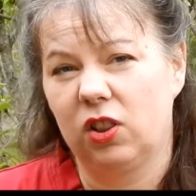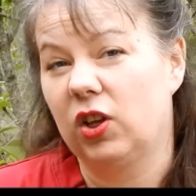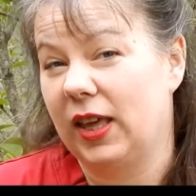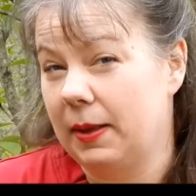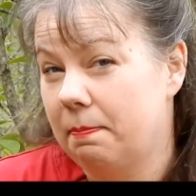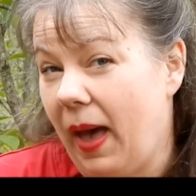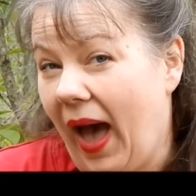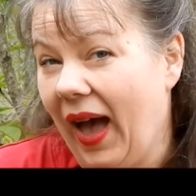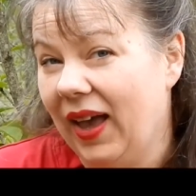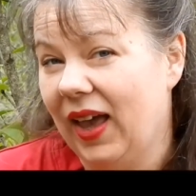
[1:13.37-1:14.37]
looking
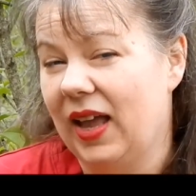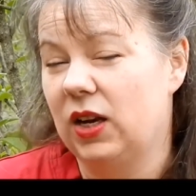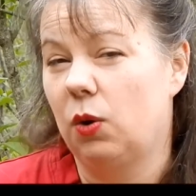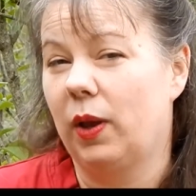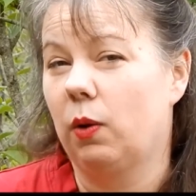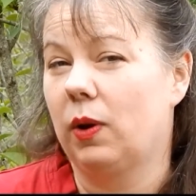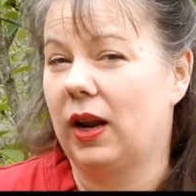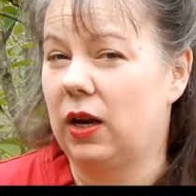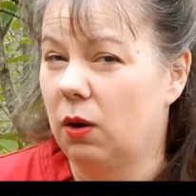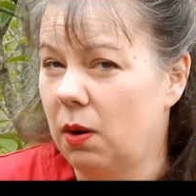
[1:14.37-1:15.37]
back and knowing what
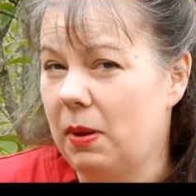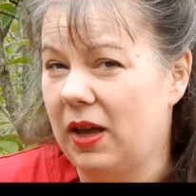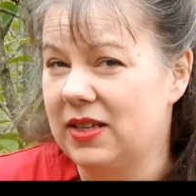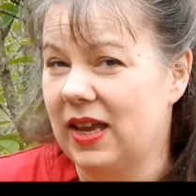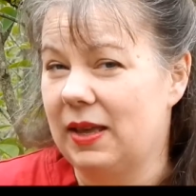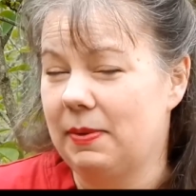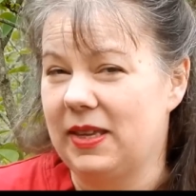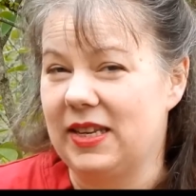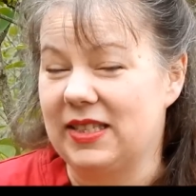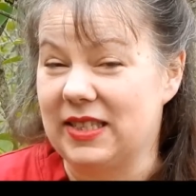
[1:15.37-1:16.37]
I know about
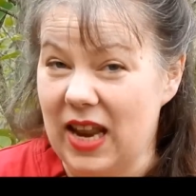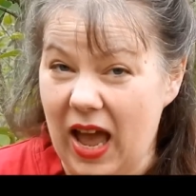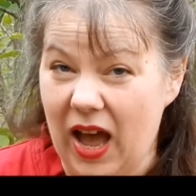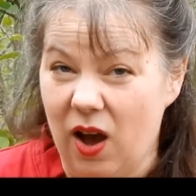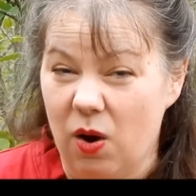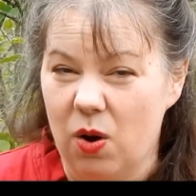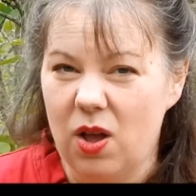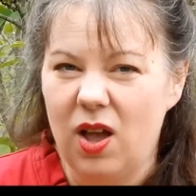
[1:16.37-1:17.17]
diabetes now,